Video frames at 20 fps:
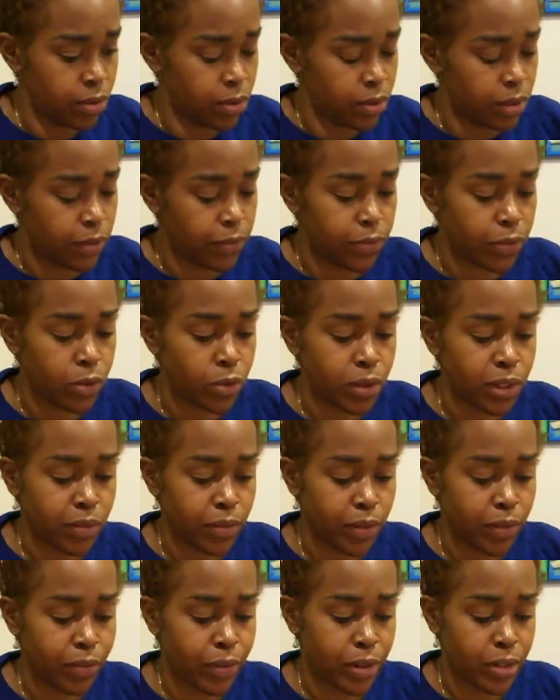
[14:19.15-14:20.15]
the Fool in
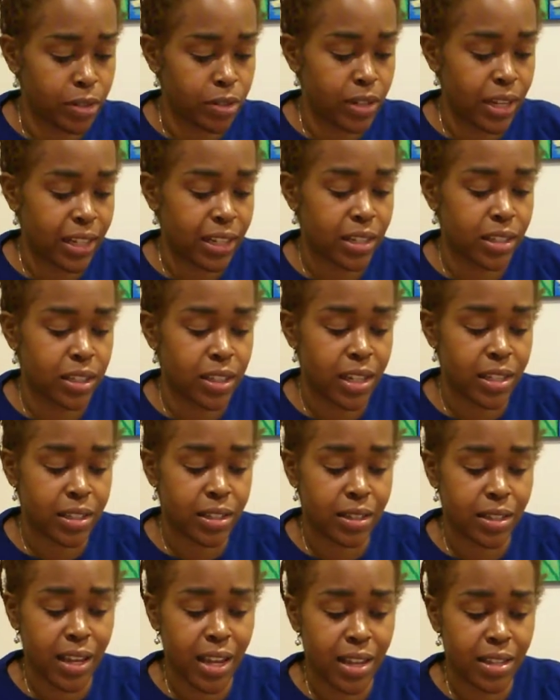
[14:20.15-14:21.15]
reverse, you got the
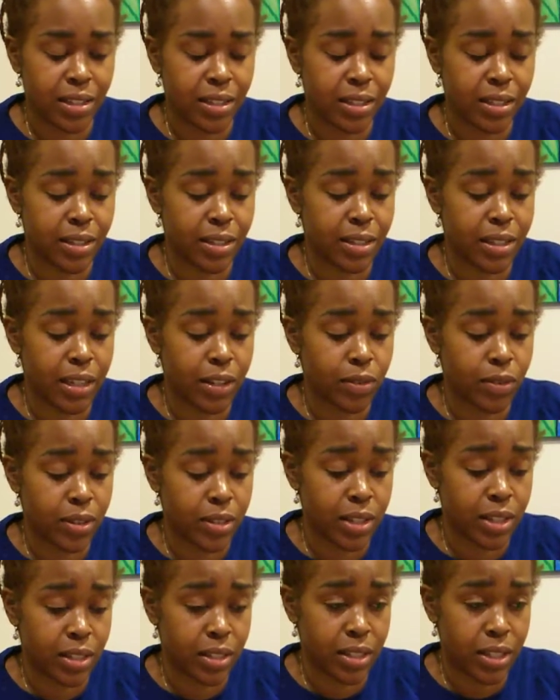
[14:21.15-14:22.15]
justice as the secrets
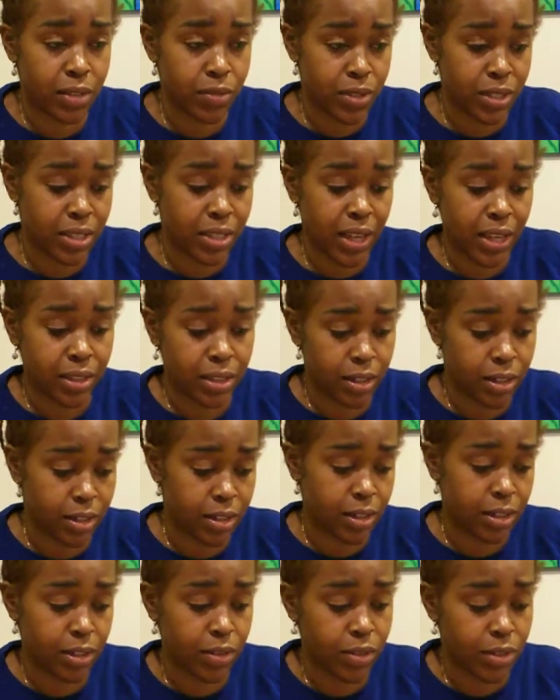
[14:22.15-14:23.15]
in the secrets section, the
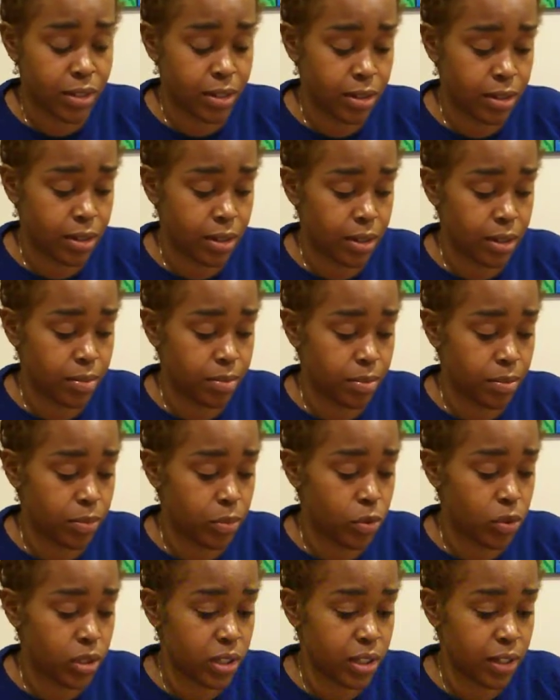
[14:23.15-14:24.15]
secrets
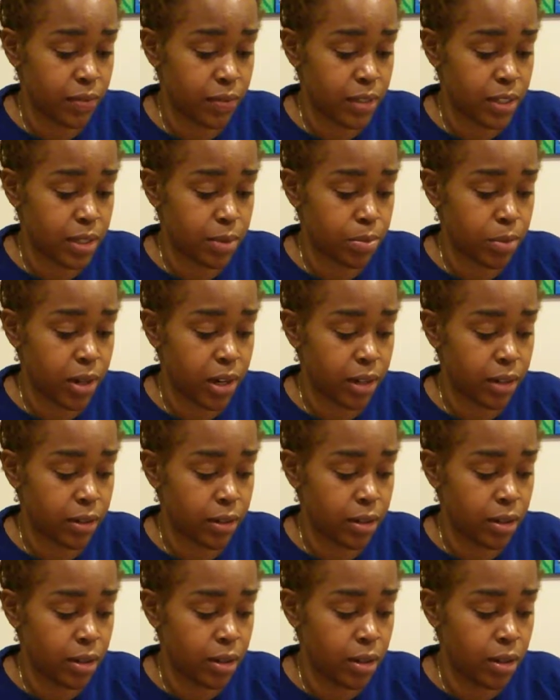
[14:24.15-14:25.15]
portion of the spread,
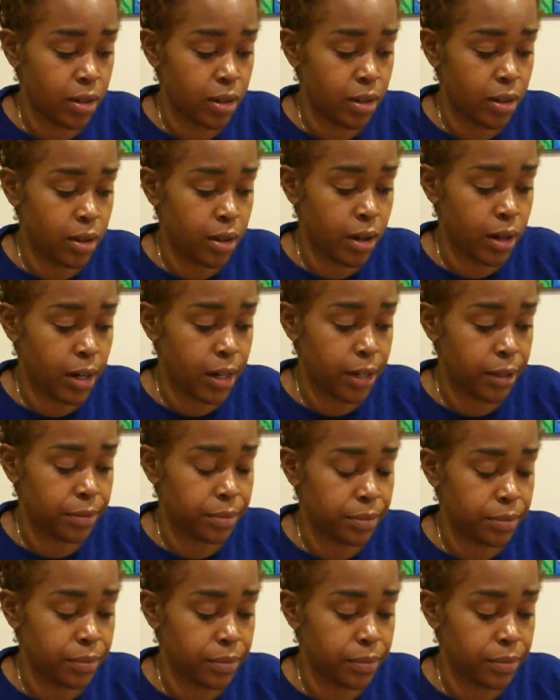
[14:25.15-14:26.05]
all right?